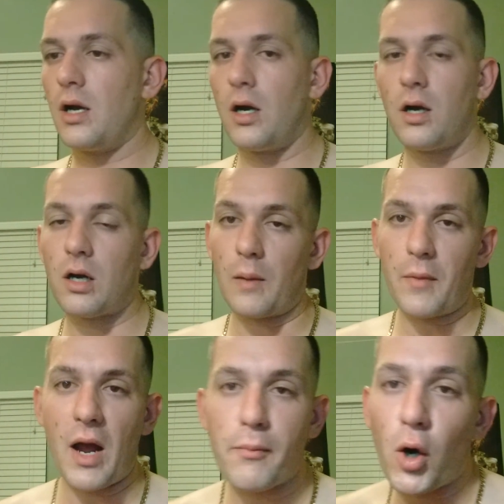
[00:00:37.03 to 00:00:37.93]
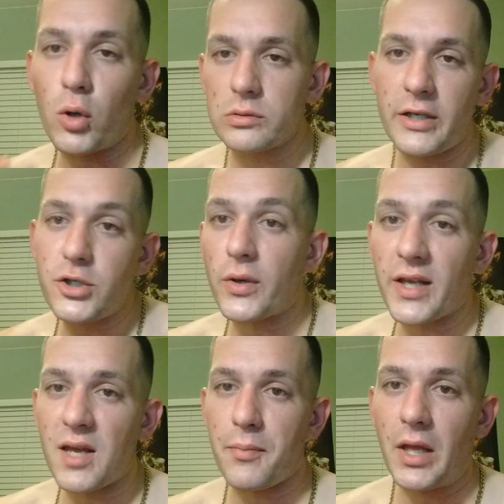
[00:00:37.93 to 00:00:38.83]
I'm only
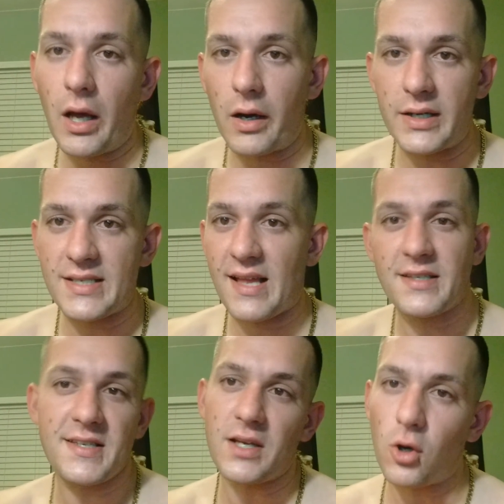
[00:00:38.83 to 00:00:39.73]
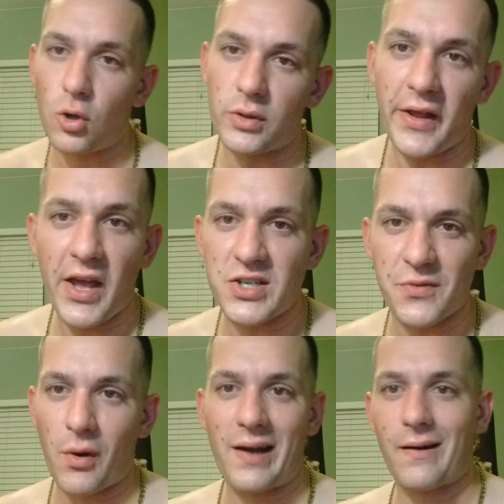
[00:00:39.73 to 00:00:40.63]
doing it because that's the only gauge
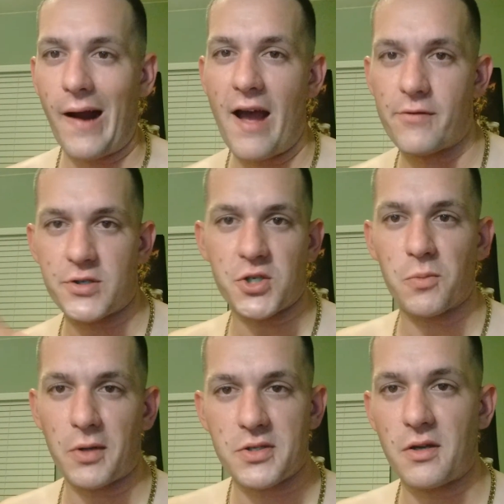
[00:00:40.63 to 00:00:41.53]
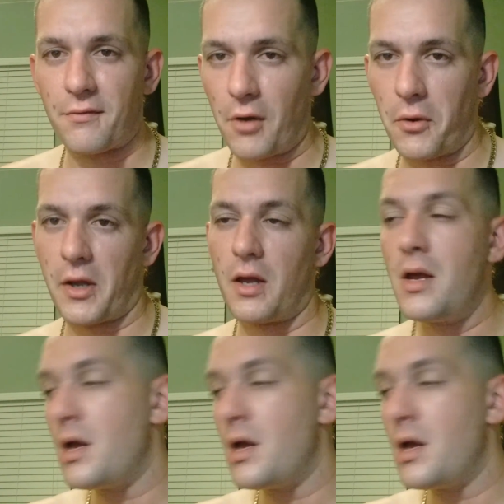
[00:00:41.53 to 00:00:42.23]
of wire I have a surplus of, okay?